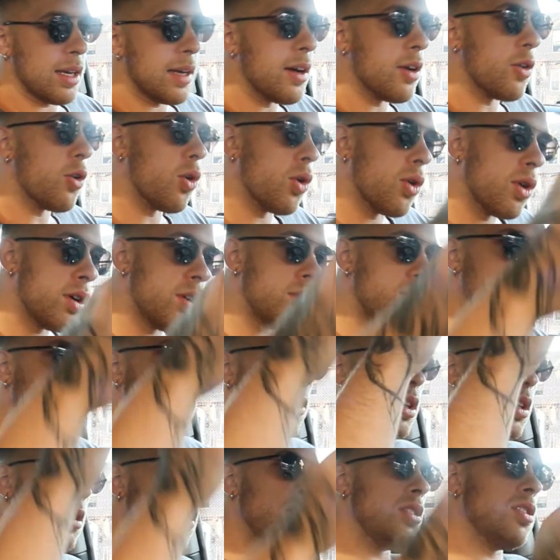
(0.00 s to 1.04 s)
or you
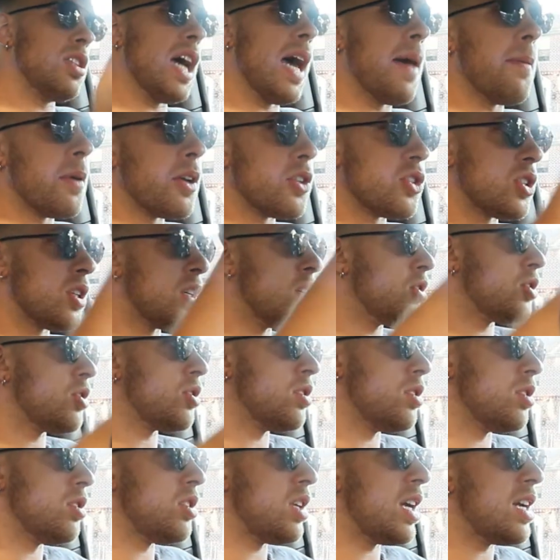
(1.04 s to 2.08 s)
did the timing
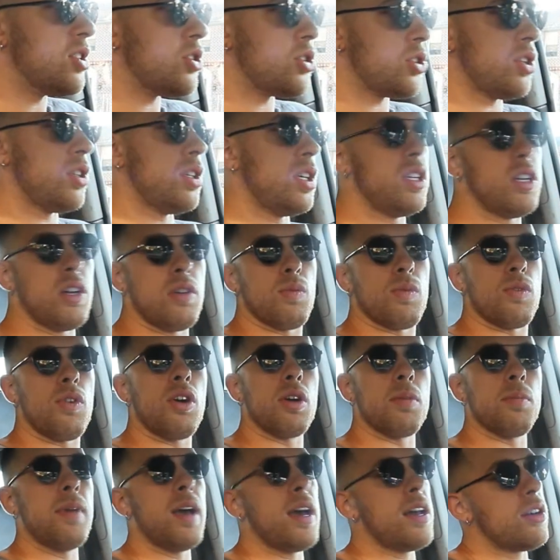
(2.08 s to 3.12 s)
tensioner in a
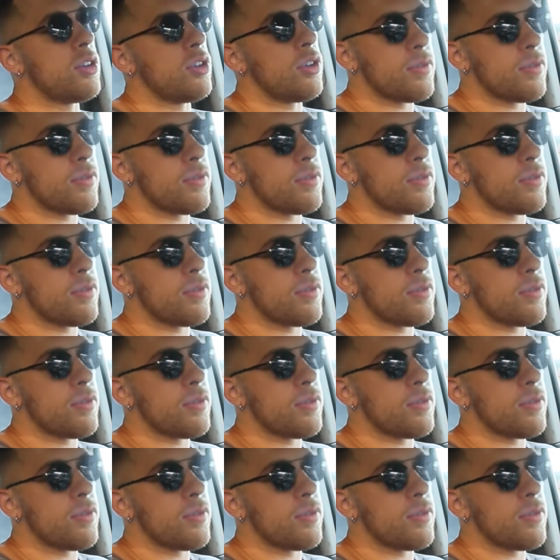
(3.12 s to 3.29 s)
wrong manner,